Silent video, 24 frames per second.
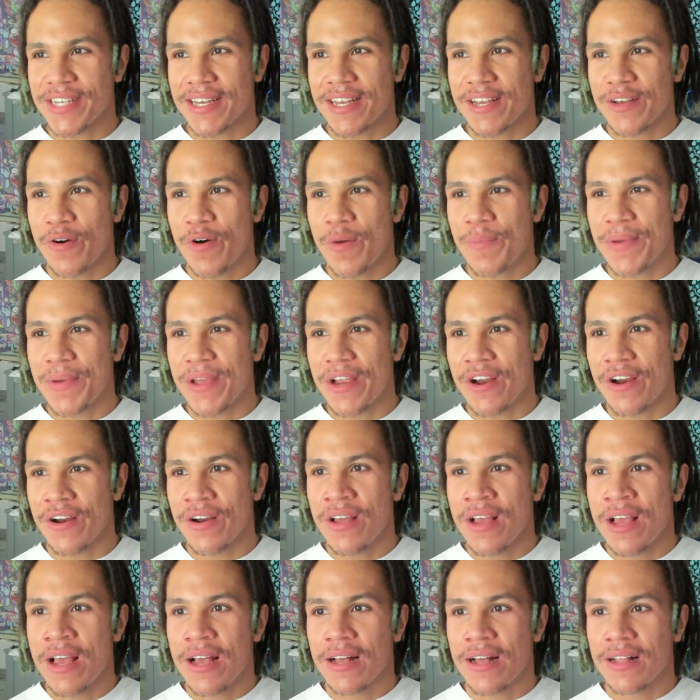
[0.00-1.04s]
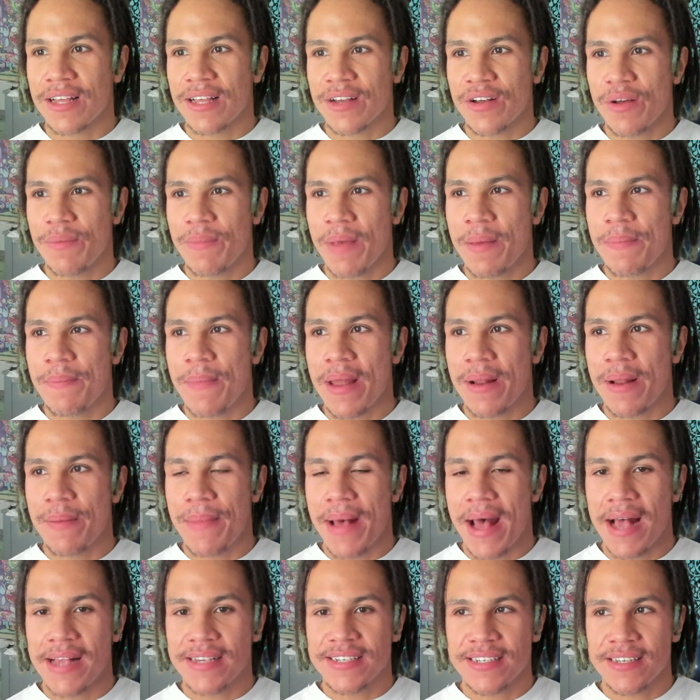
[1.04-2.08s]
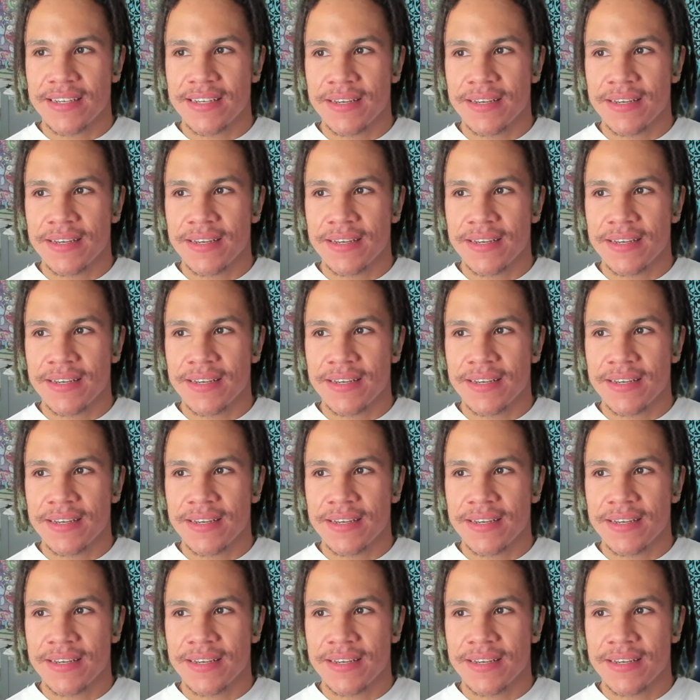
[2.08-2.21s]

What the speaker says: can go up here, click on my Metamask.